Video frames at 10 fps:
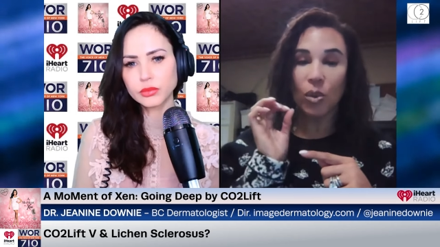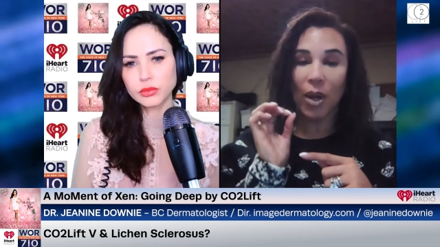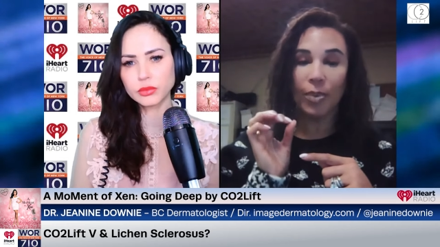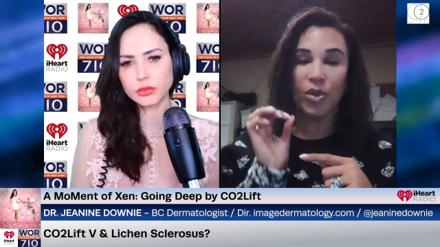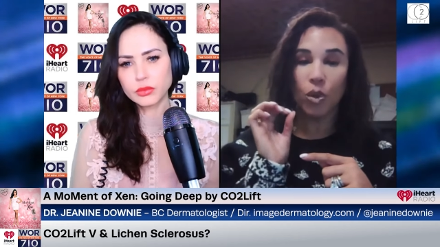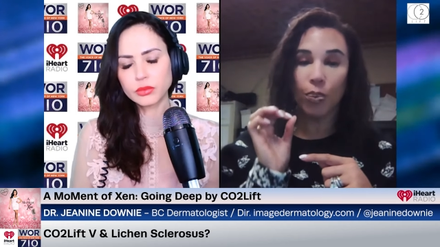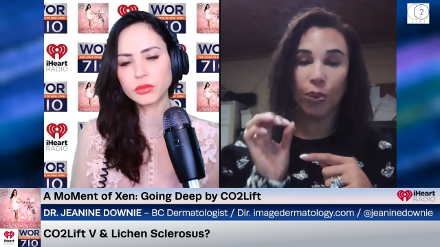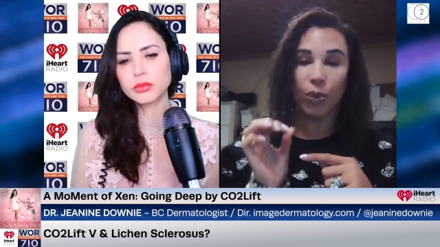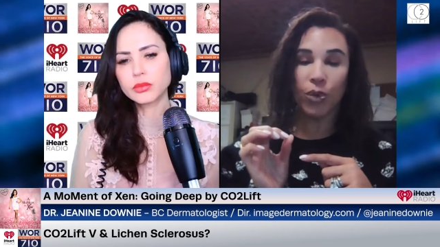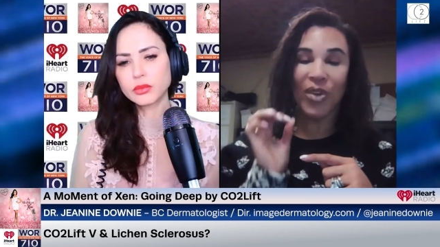Speaker 1: So it helps to
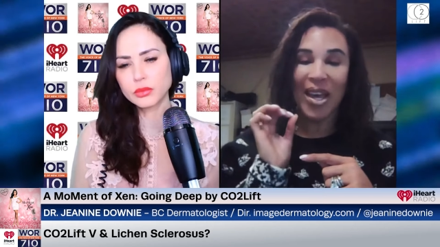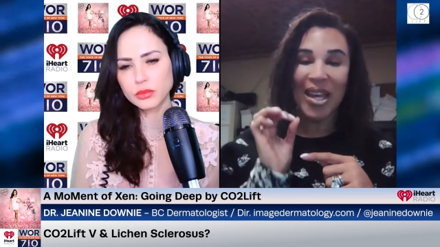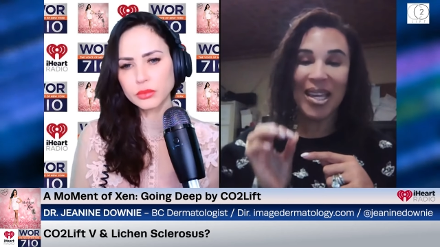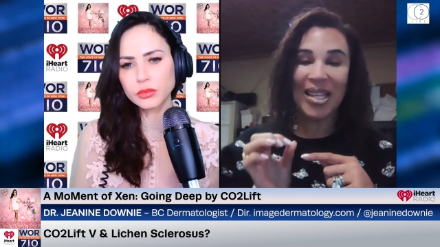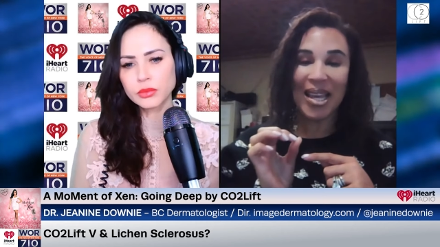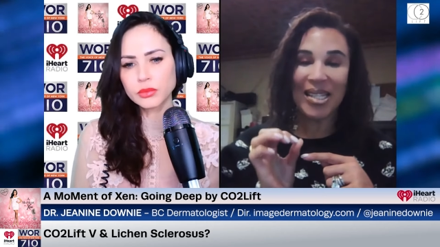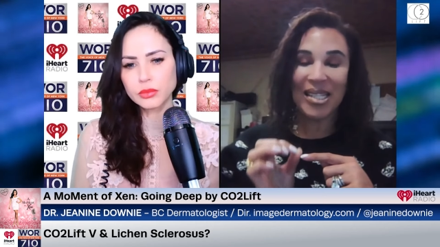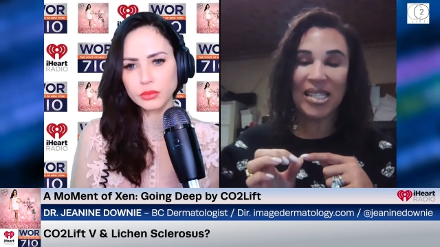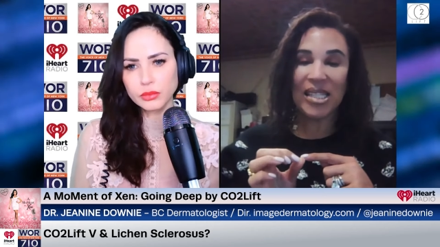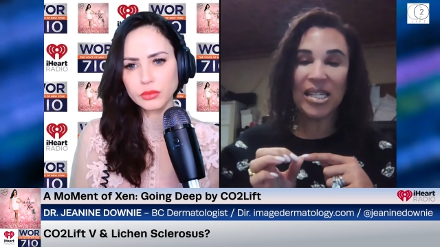improve
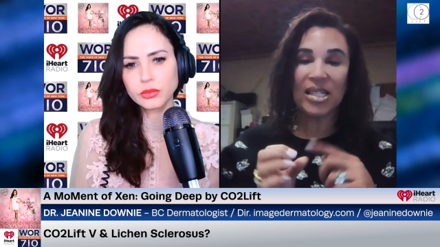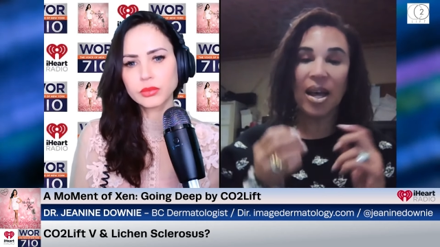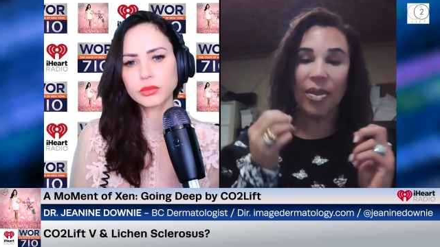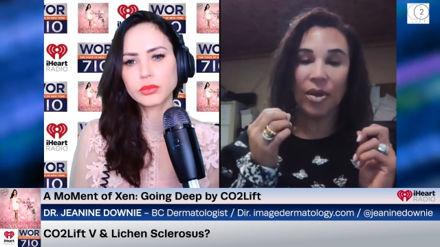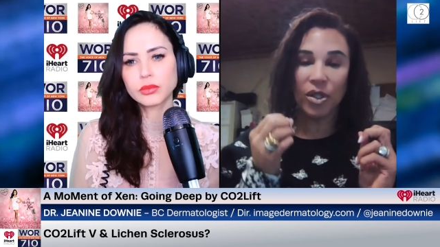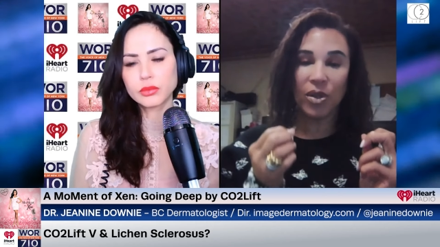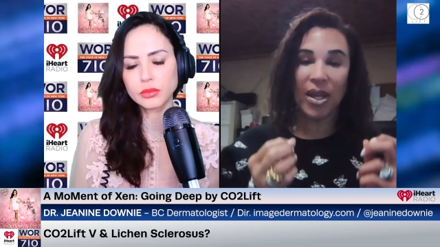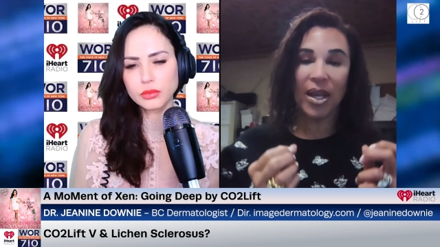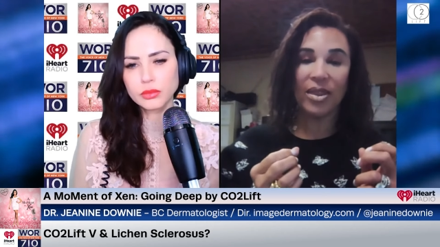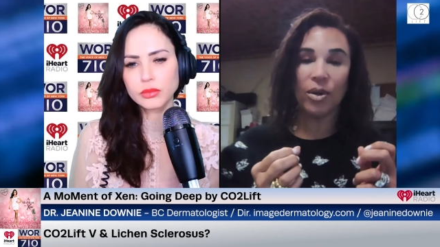elasticity down there. So
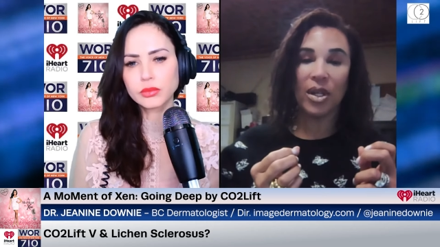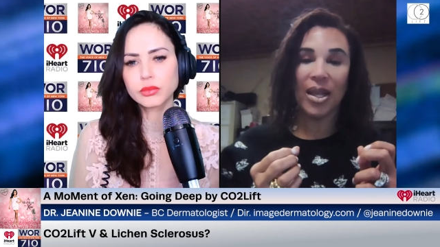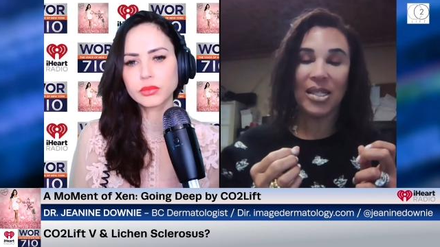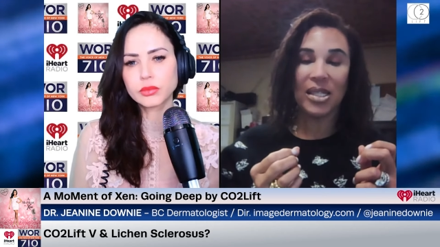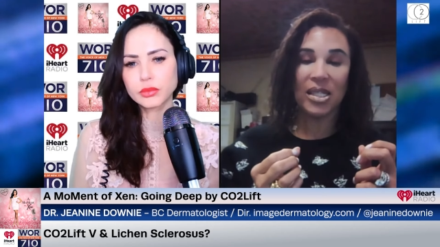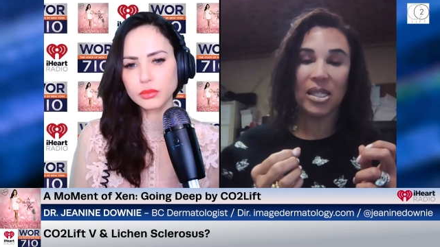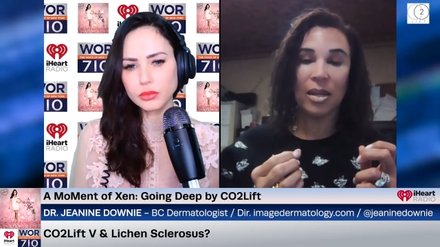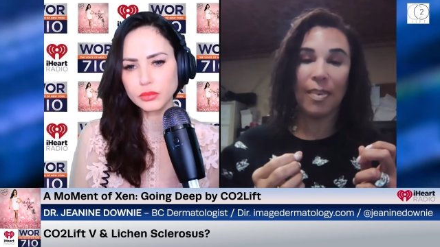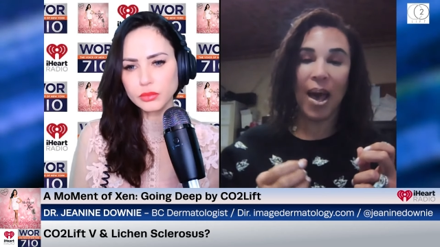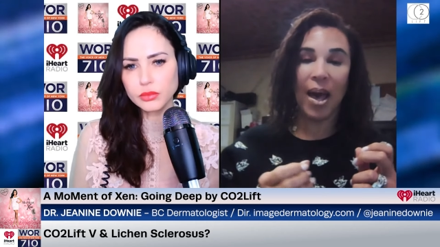they get their
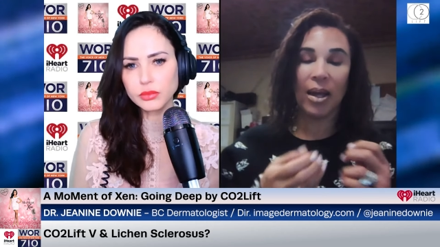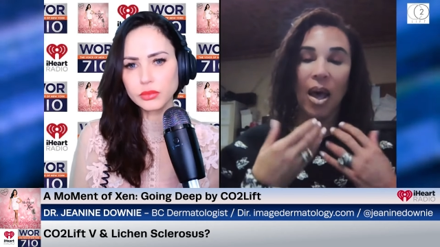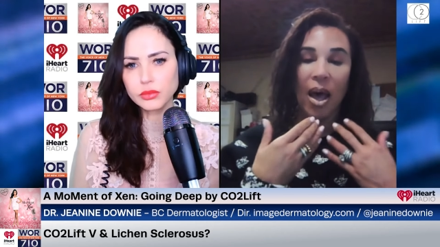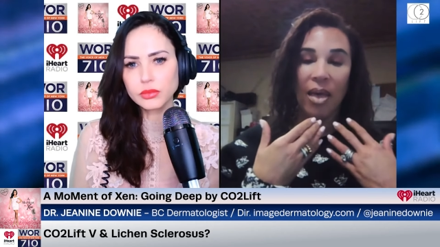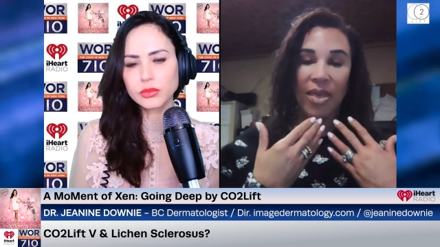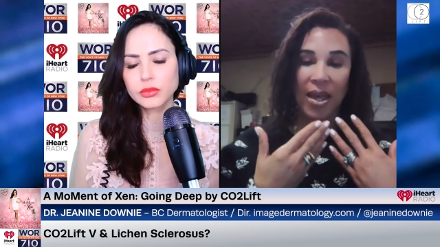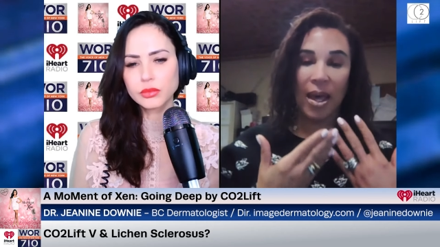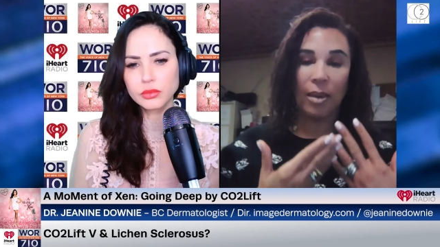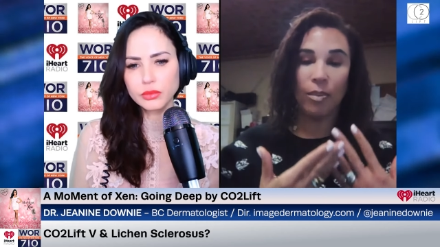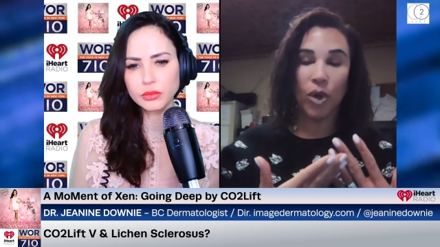elasticity back, they
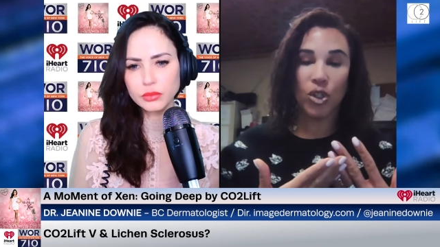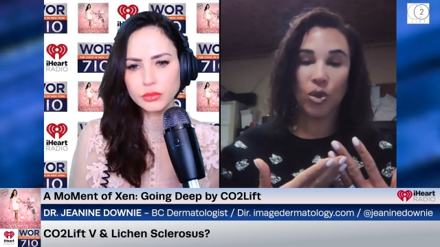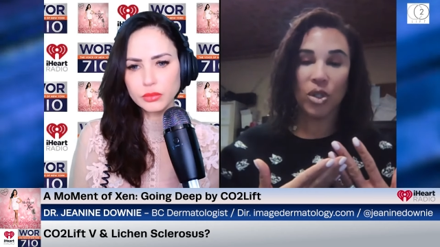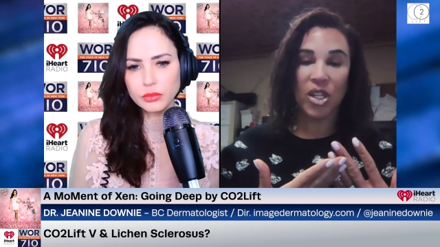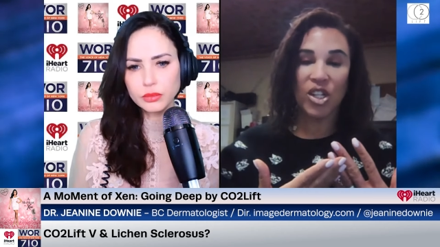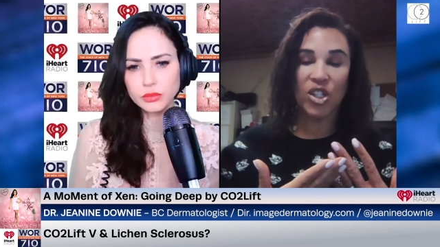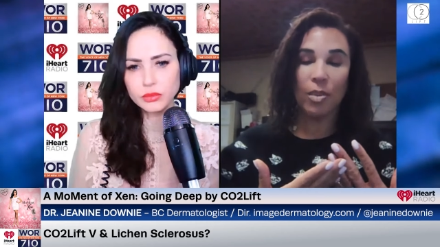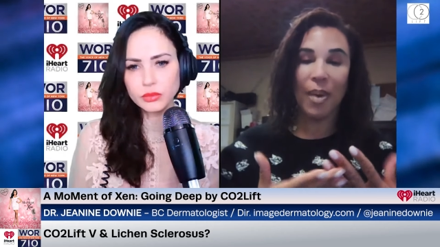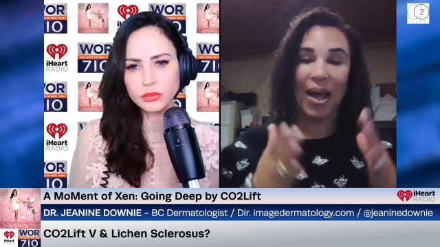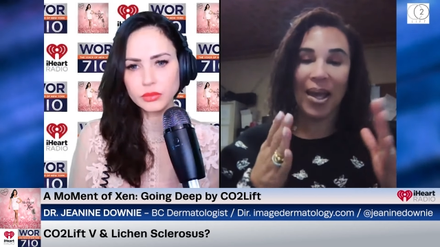get
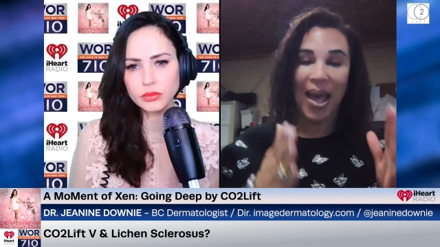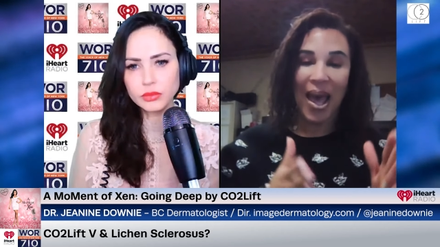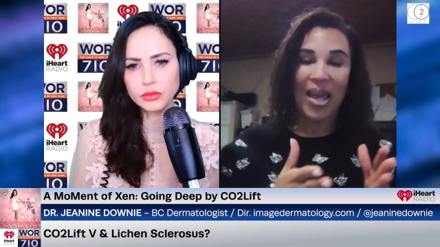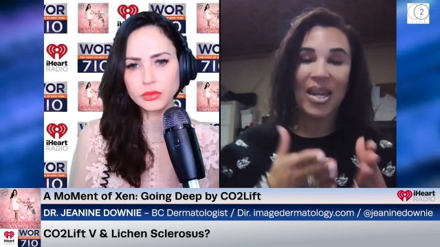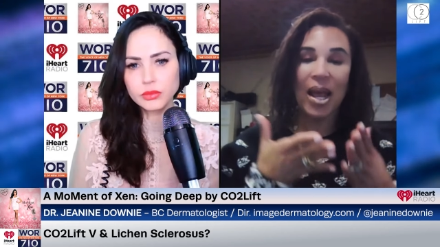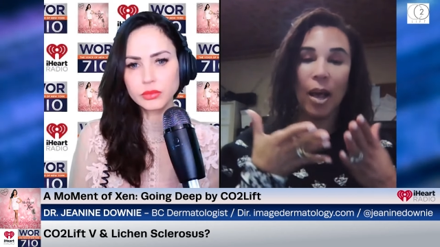moisturization back, and it